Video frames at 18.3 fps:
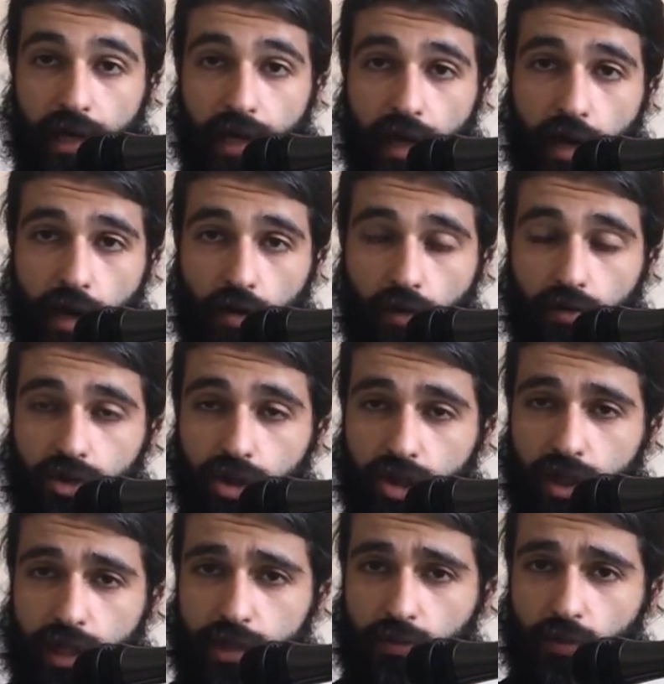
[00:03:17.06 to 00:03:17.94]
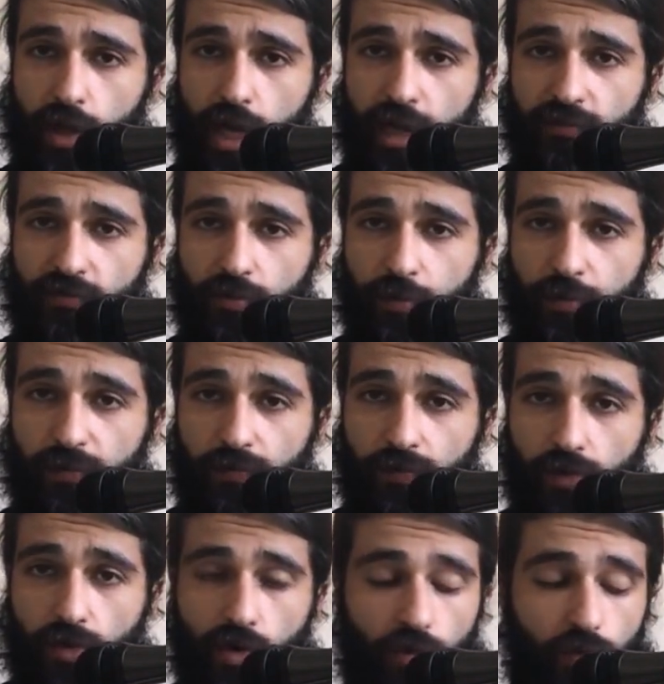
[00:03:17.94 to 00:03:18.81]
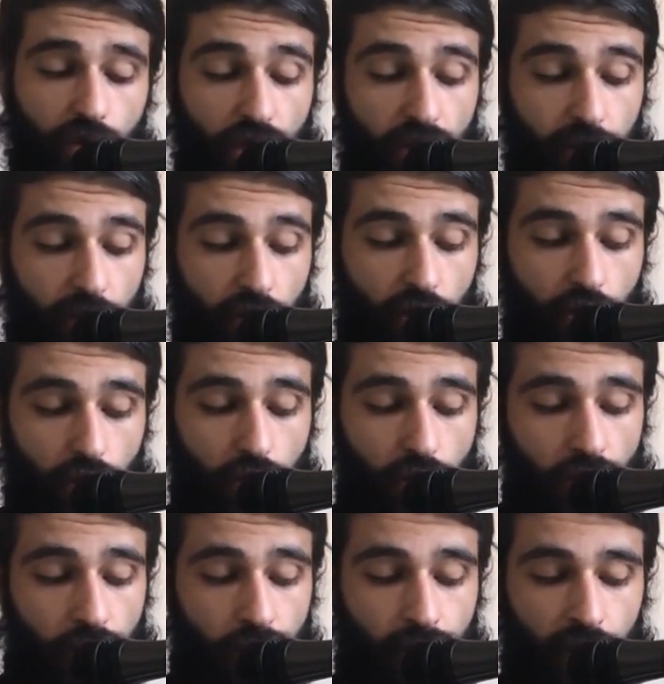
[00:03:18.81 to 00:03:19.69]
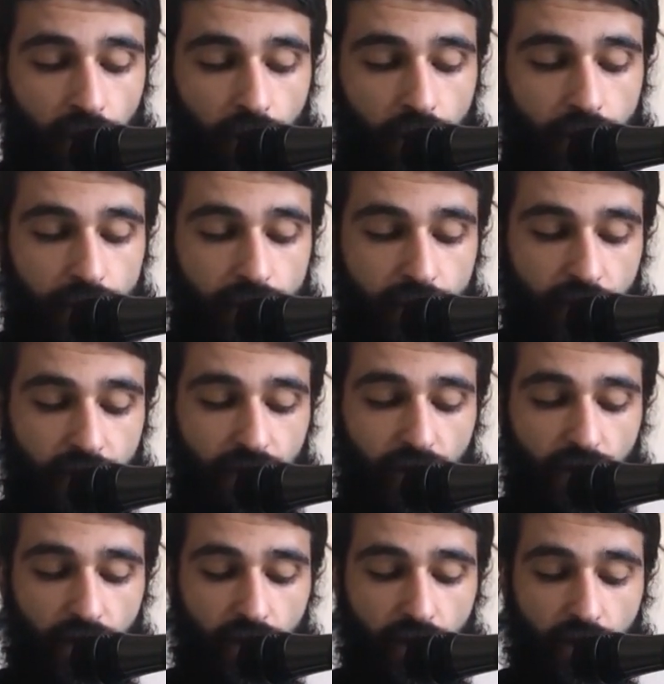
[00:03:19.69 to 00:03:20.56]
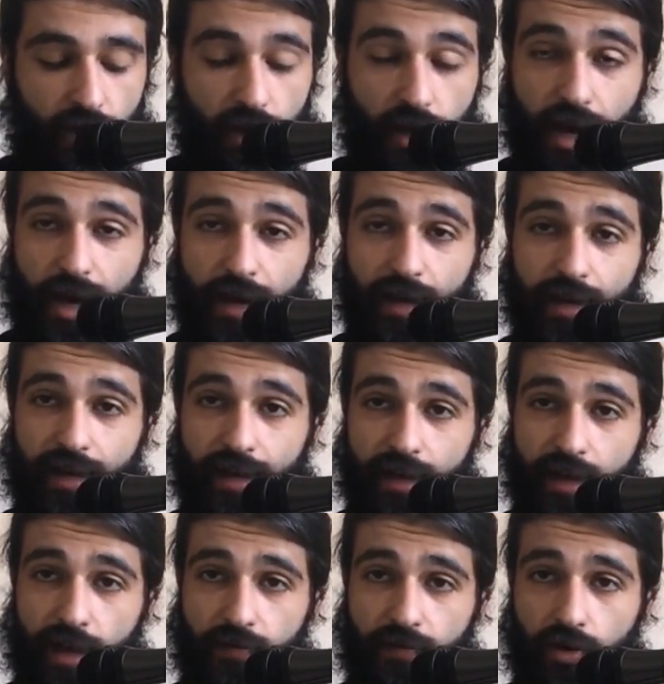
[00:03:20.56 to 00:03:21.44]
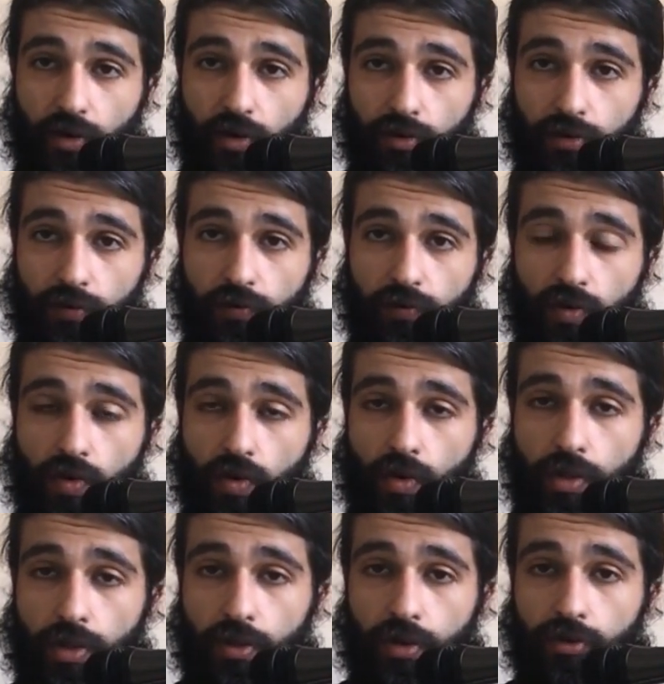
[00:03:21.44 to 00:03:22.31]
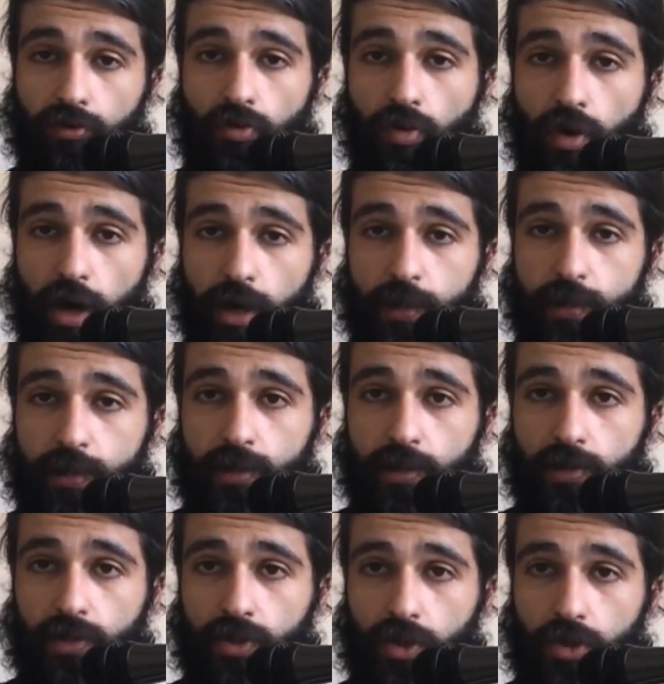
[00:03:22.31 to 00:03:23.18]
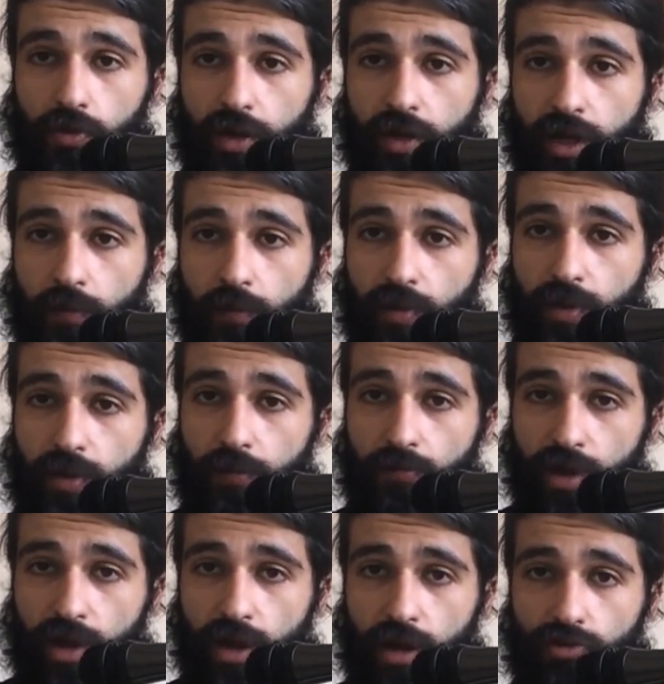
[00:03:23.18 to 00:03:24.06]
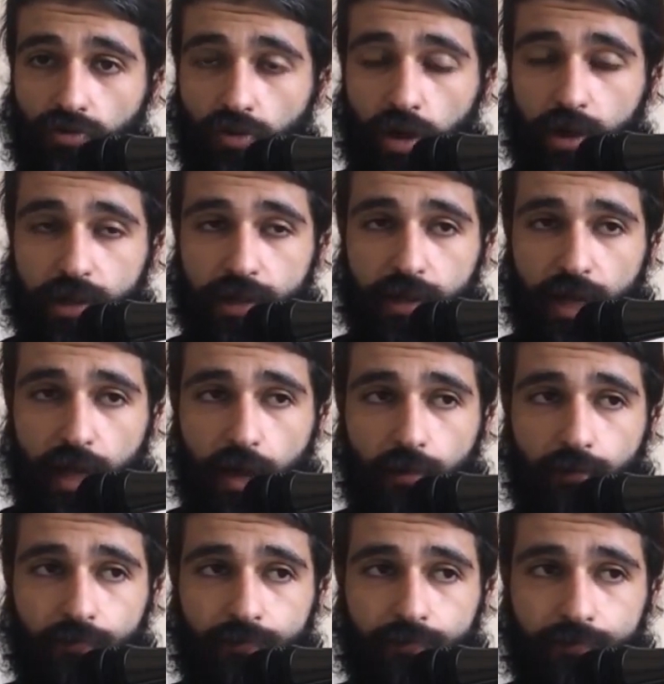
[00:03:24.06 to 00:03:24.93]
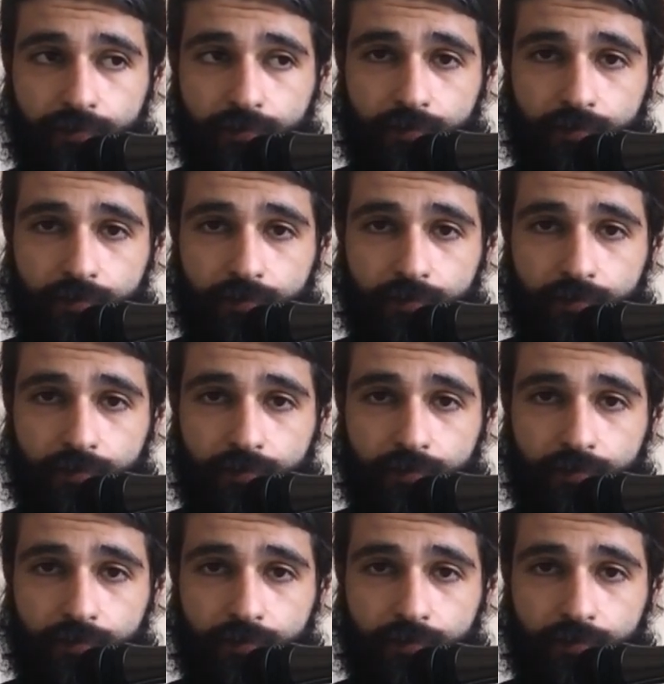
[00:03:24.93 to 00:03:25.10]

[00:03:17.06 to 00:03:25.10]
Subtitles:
And now, just as we had from before, we're going to be going 7, 9, 11 on the 4th twice. So we're going to be picking twice now.